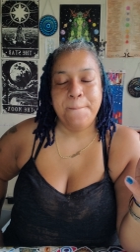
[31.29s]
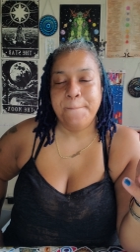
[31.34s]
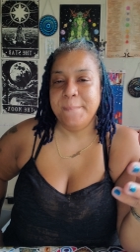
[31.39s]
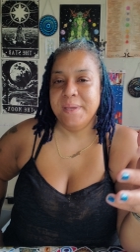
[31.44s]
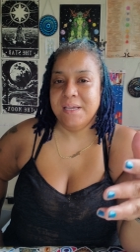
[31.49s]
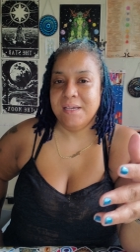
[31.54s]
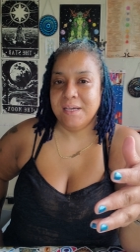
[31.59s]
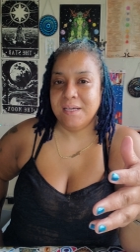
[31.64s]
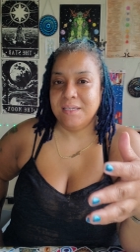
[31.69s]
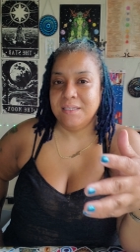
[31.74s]

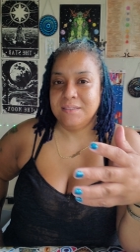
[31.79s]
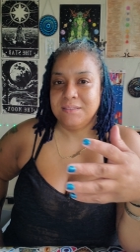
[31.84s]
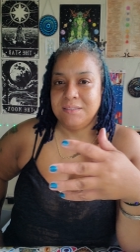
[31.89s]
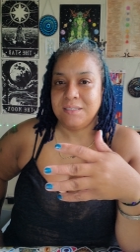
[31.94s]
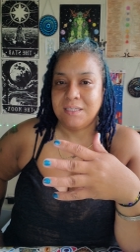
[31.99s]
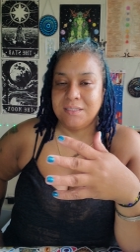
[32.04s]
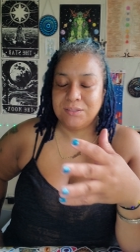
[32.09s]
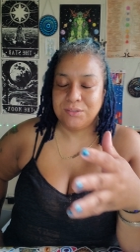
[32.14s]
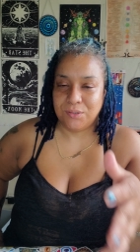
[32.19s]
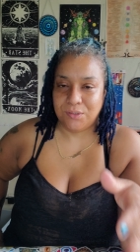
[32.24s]
because
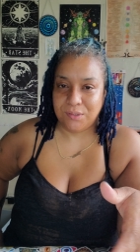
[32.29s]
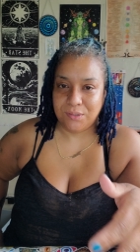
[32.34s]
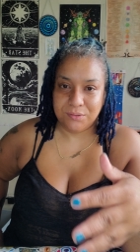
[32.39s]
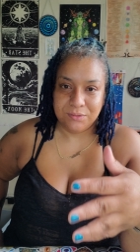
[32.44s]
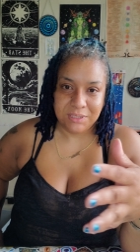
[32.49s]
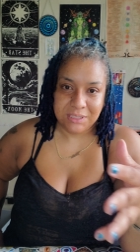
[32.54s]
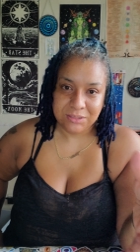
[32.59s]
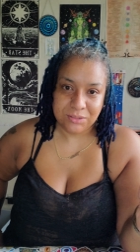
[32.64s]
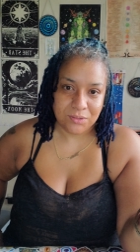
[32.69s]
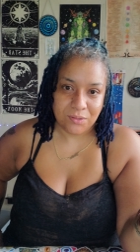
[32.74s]
that's
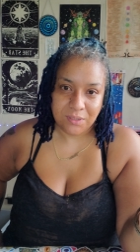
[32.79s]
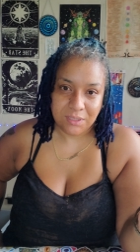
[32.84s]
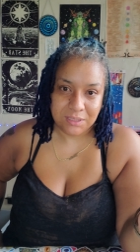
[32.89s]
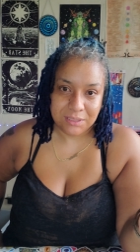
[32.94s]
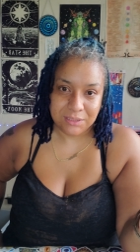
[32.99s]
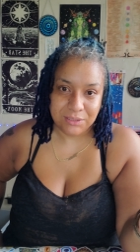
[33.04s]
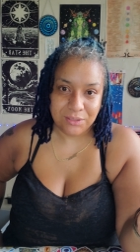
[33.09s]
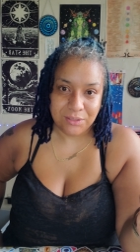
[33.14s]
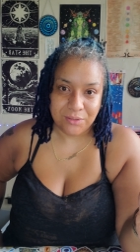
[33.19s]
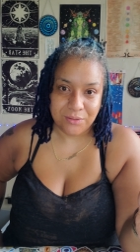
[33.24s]
all that's all
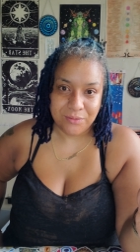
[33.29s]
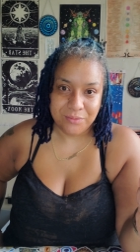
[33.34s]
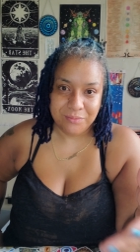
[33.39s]
I know.